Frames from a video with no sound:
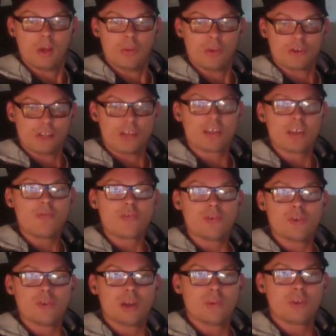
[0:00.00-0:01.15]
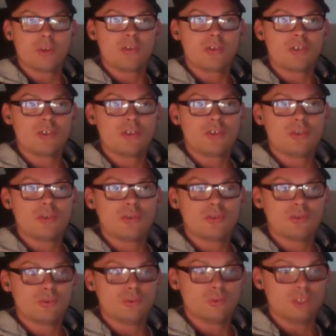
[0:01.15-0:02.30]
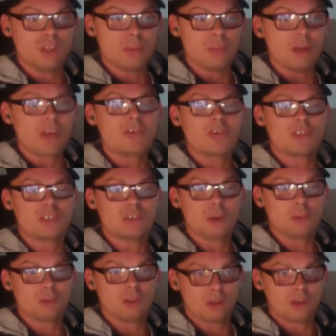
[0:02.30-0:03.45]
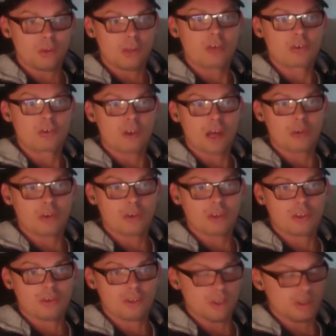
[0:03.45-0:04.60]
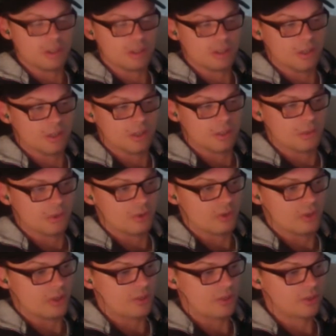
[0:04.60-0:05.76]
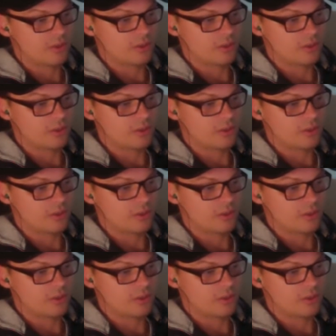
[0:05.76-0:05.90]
because that gives you an ability to be a better team member and a better collaborator in a project.